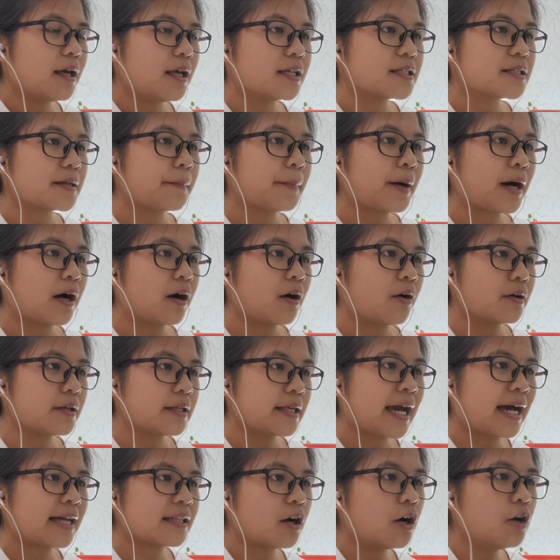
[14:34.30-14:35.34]
It's about
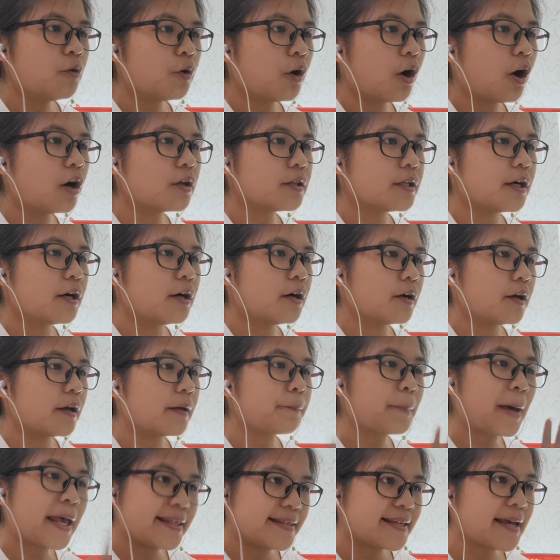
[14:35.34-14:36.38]
the
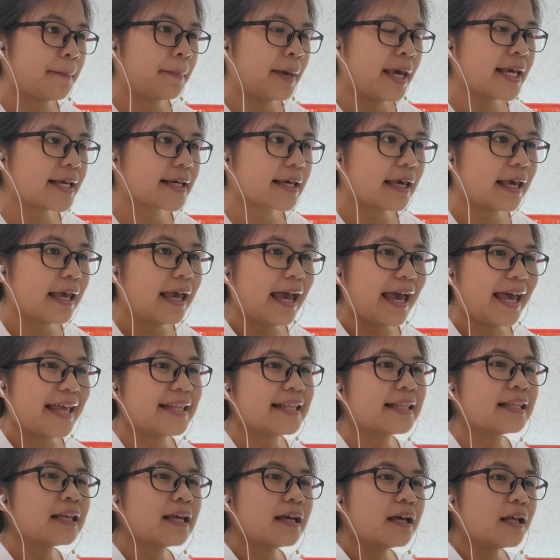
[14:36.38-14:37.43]
pandemic,
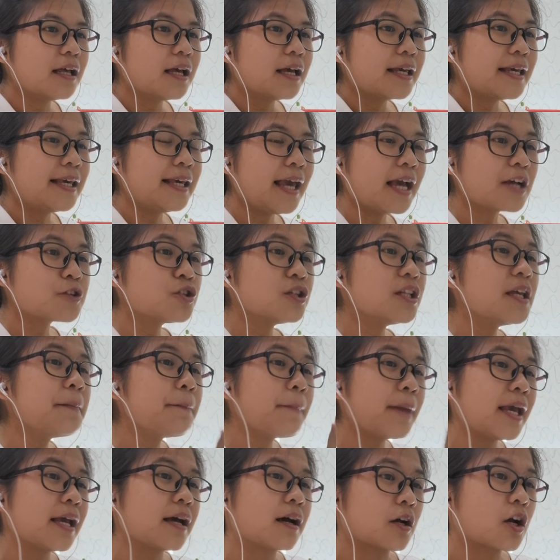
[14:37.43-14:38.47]
and he actually
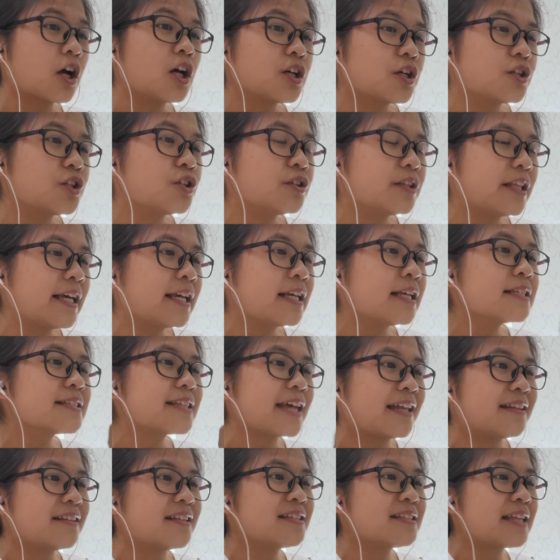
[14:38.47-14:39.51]
made a concluding
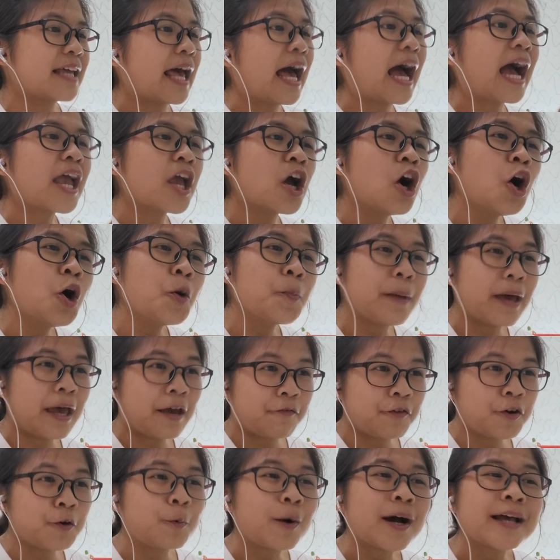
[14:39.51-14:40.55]
sentence that I hope
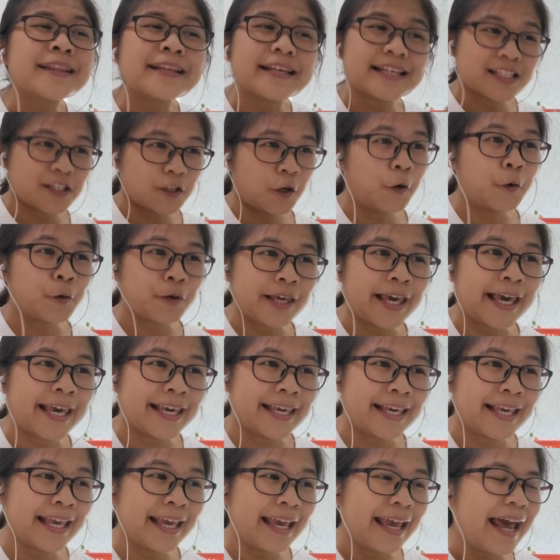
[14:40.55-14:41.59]
everyone is
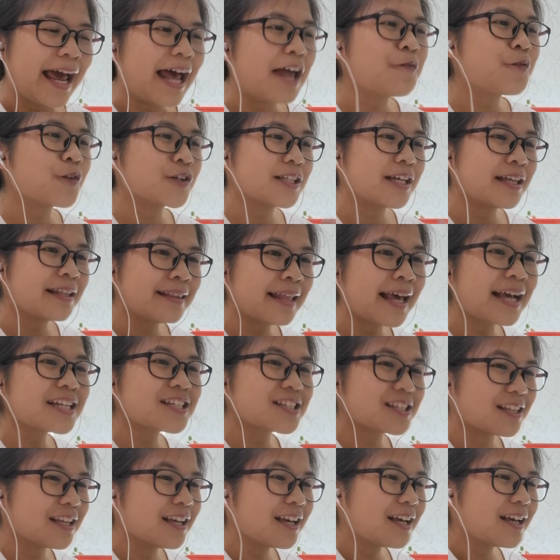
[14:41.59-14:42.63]
okay. And for the
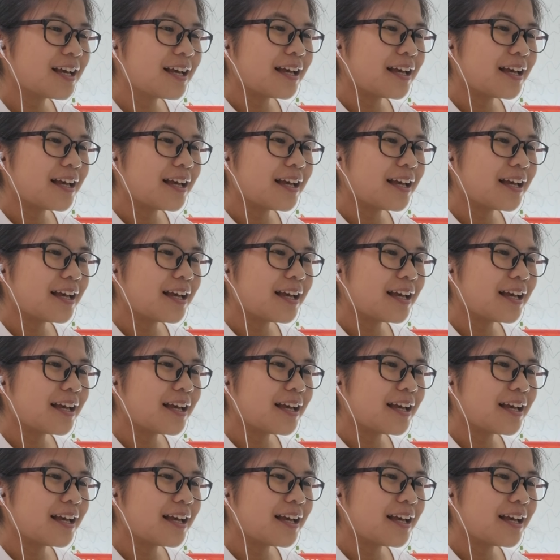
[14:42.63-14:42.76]
next